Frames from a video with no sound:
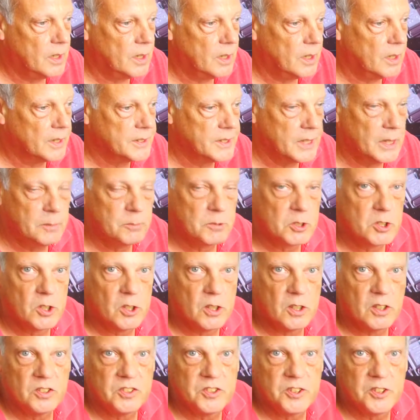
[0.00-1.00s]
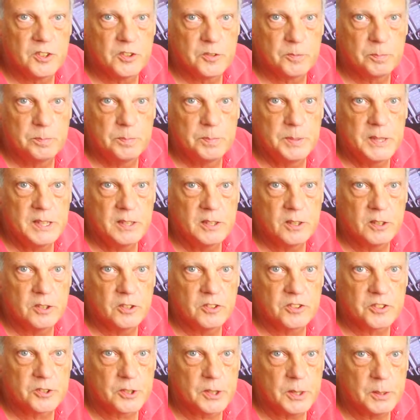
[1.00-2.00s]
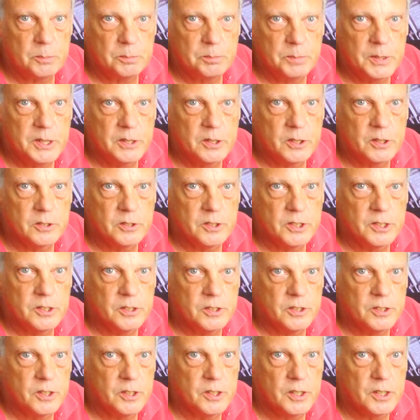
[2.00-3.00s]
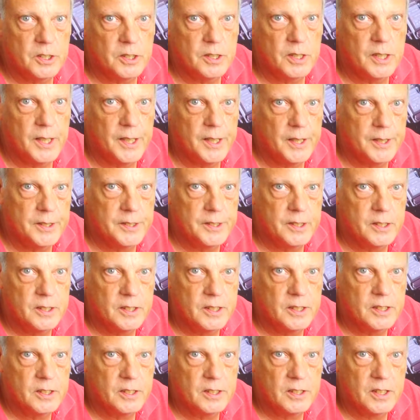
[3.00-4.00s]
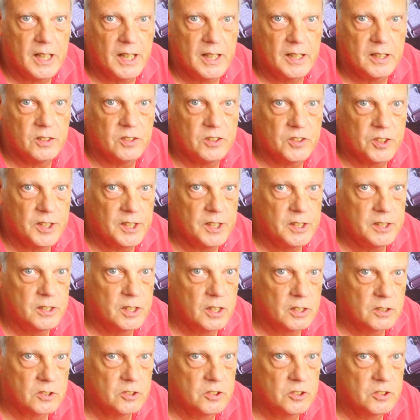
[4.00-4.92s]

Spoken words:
I came across this Pico gear unit, and it has a color